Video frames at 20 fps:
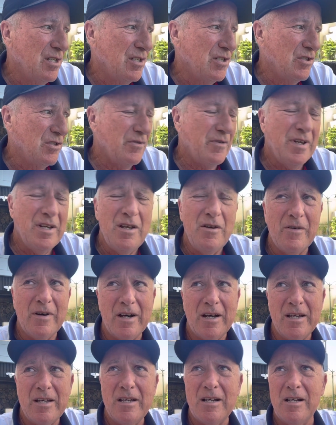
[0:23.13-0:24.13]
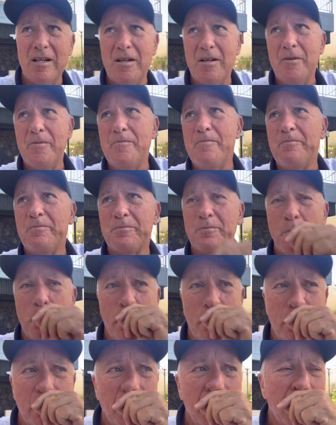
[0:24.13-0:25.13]
So anyway,
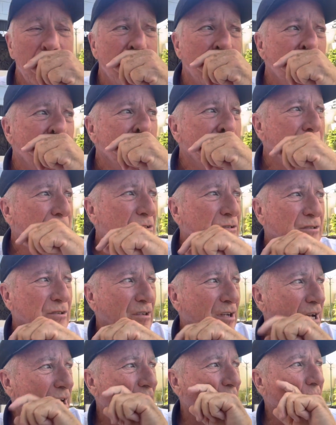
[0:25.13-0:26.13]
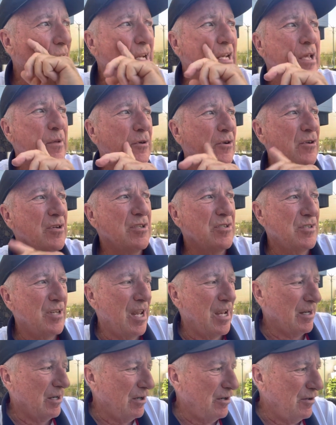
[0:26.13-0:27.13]
a guy named Chris
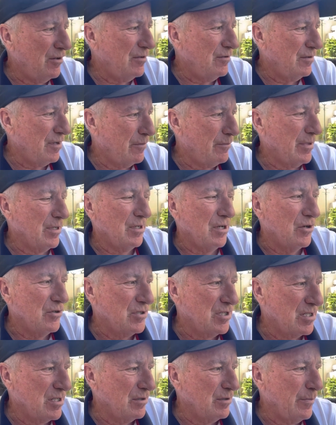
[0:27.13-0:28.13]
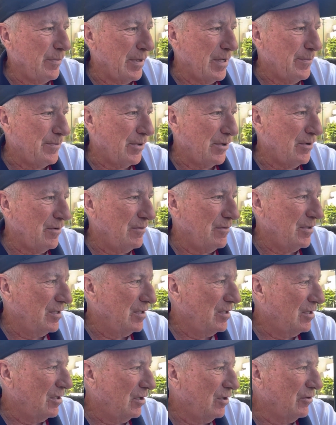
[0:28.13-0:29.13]
Sanger, everybody knows, it's on the paper,
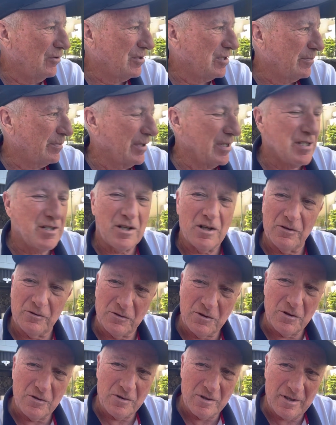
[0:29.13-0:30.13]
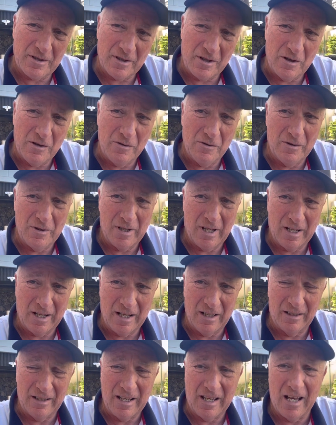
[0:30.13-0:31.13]
owns a place called Duke's Lagoon at
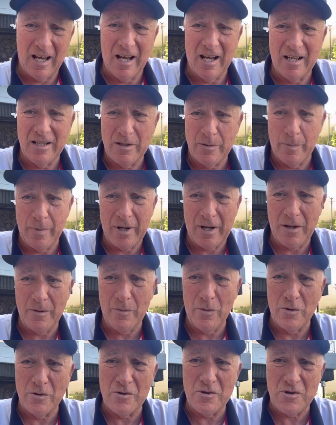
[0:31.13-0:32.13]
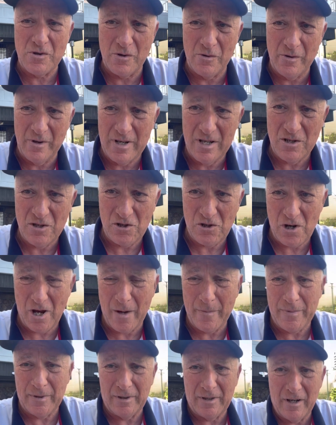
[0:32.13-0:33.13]
Ilikai. It's a brick and mortar store. He has a
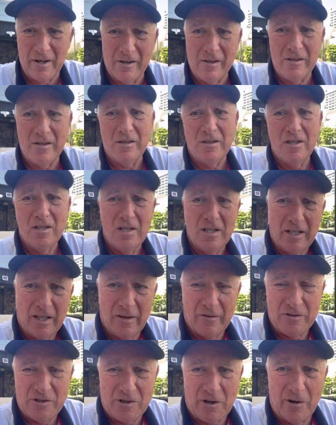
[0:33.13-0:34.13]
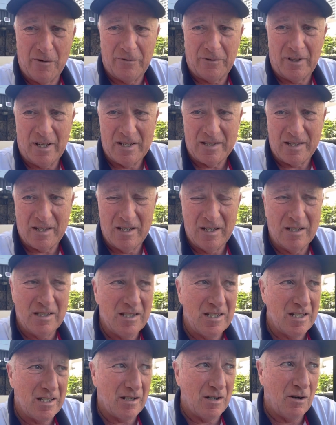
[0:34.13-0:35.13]
shop in there. He gives surf lessons.
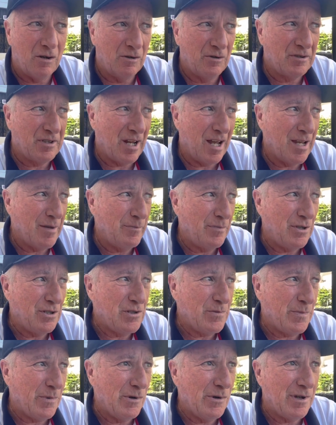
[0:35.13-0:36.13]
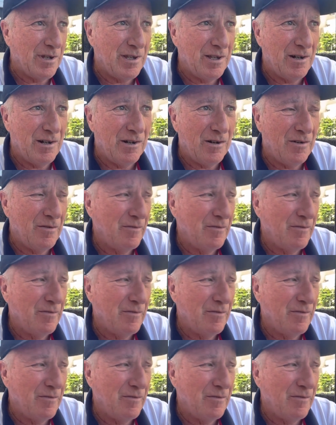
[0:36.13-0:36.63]
He's an old time beach boy here.